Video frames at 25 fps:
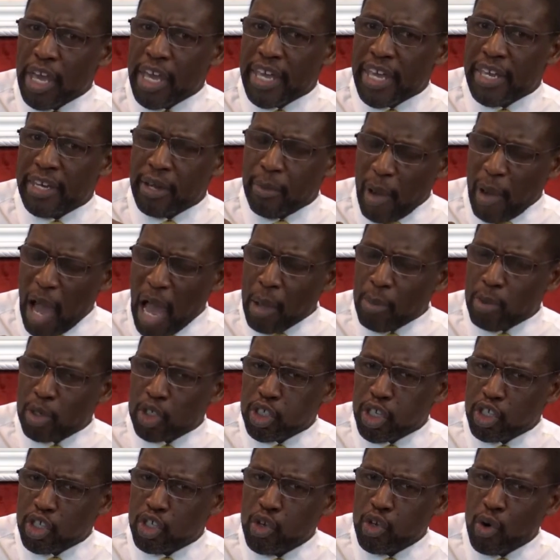And the Bible
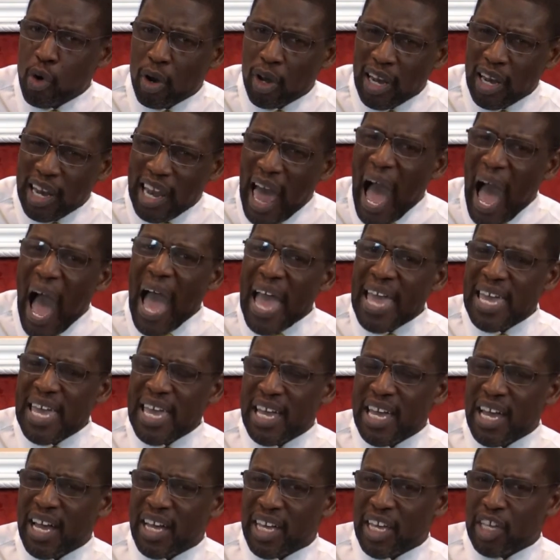says you are
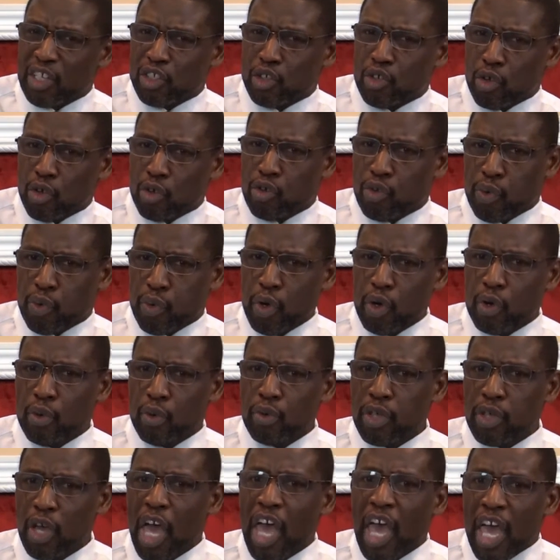lying against the
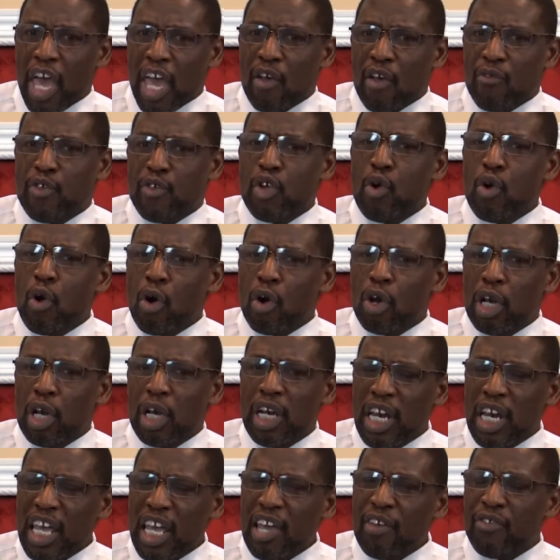truth if you are
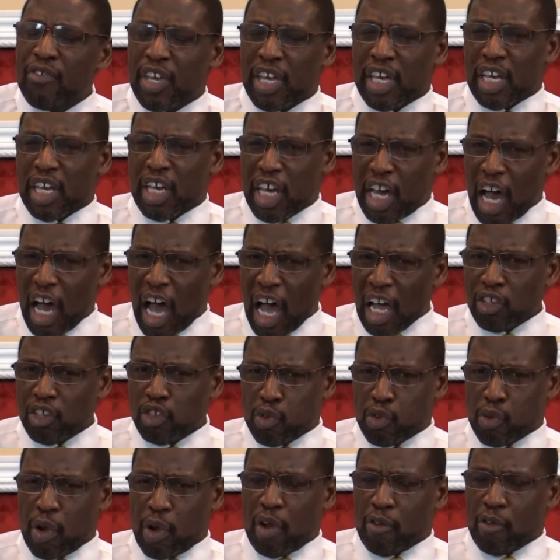living
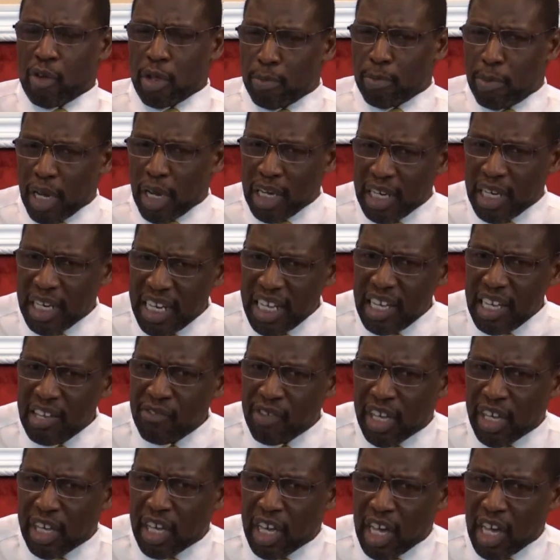contrary, believing